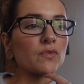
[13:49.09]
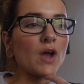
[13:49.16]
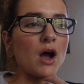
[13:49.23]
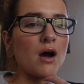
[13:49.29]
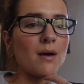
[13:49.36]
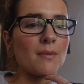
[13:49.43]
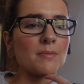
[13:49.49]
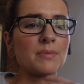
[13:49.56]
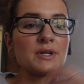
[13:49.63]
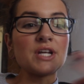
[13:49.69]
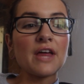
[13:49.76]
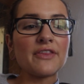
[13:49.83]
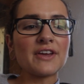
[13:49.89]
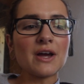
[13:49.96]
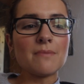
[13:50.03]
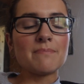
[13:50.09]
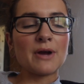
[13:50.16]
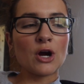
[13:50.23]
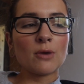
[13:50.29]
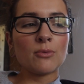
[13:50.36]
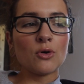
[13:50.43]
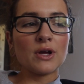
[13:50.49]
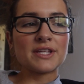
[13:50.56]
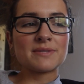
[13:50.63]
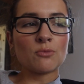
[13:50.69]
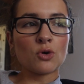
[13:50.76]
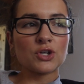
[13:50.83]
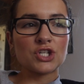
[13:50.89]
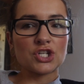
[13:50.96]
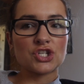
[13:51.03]
but nothing unbearable. It's
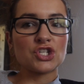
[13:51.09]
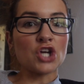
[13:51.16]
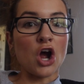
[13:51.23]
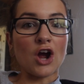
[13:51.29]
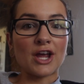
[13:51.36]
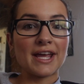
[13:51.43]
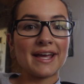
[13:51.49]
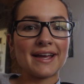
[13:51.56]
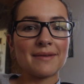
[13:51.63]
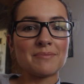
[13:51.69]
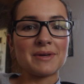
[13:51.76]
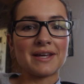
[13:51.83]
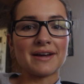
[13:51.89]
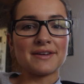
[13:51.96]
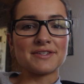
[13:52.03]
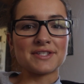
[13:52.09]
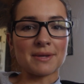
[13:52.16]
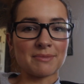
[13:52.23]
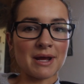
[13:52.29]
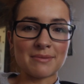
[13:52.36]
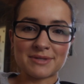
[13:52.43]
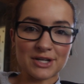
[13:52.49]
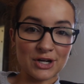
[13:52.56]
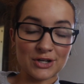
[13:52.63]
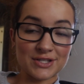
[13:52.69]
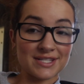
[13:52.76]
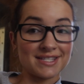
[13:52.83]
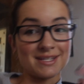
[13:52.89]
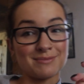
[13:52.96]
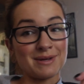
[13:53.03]
more just shocking because sometimes it
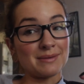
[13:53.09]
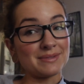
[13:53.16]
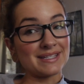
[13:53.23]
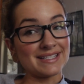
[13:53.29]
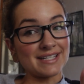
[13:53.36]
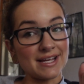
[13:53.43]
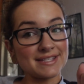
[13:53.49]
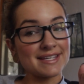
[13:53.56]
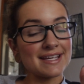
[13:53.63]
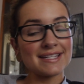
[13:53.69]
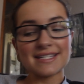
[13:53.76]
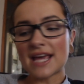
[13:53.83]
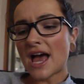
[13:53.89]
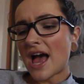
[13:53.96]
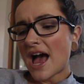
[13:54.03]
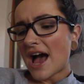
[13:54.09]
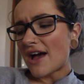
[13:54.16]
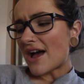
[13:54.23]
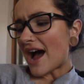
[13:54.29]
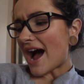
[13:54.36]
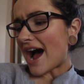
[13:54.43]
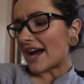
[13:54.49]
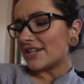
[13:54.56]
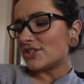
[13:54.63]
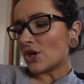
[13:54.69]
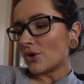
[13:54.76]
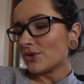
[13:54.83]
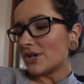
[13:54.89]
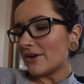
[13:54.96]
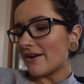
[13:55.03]
hurts and sometimes it doesn't. I
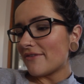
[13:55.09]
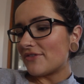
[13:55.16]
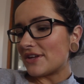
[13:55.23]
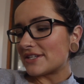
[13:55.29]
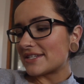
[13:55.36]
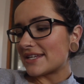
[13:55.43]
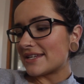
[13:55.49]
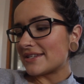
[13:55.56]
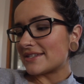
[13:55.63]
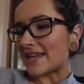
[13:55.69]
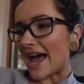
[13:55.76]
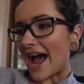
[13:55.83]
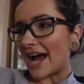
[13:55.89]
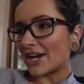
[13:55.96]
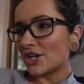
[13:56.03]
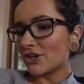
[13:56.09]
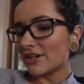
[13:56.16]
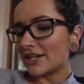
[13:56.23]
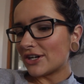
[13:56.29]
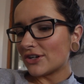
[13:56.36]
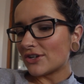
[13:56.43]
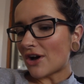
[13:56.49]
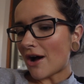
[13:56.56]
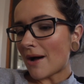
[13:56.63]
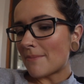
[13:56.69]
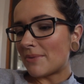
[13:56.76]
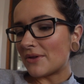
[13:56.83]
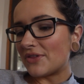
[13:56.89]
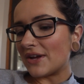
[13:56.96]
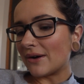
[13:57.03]
don't know if this is accurate or
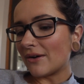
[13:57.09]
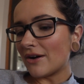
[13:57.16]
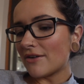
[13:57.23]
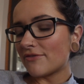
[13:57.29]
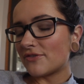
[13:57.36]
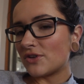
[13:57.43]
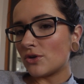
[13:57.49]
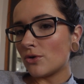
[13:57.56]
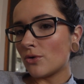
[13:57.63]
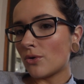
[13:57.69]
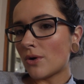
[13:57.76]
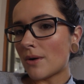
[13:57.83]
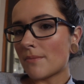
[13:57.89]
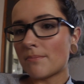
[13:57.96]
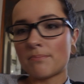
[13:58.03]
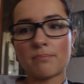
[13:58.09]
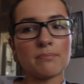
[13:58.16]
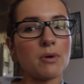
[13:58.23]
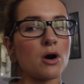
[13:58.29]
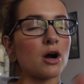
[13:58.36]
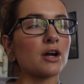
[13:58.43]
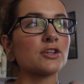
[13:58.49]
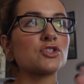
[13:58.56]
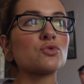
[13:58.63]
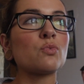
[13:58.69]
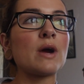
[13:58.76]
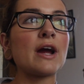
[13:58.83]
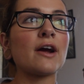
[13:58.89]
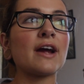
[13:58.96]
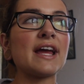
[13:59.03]
not, but there are a few parts
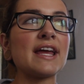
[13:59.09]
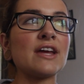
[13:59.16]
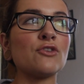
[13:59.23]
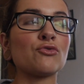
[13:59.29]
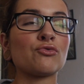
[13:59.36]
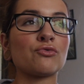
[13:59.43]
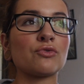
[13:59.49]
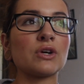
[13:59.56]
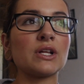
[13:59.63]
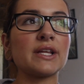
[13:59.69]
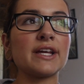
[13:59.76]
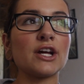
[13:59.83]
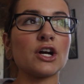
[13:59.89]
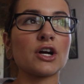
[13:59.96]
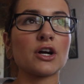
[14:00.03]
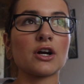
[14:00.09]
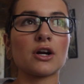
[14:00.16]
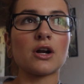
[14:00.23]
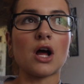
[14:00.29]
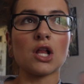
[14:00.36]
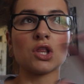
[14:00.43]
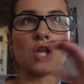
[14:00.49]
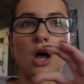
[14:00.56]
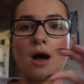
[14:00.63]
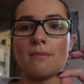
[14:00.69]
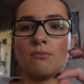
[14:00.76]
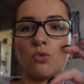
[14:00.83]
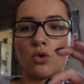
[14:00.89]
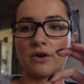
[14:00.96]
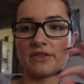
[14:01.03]
where it really hurt a lot
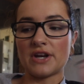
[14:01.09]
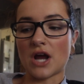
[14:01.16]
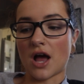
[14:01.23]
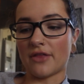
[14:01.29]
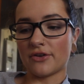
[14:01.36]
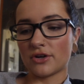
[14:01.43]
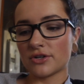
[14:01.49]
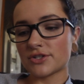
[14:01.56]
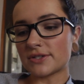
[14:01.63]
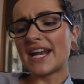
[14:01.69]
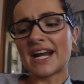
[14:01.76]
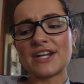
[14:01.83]
more than others. And